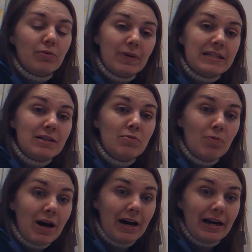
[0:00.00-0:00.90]
the reason
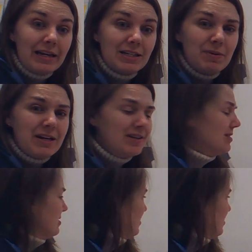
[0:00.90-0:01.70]
why is because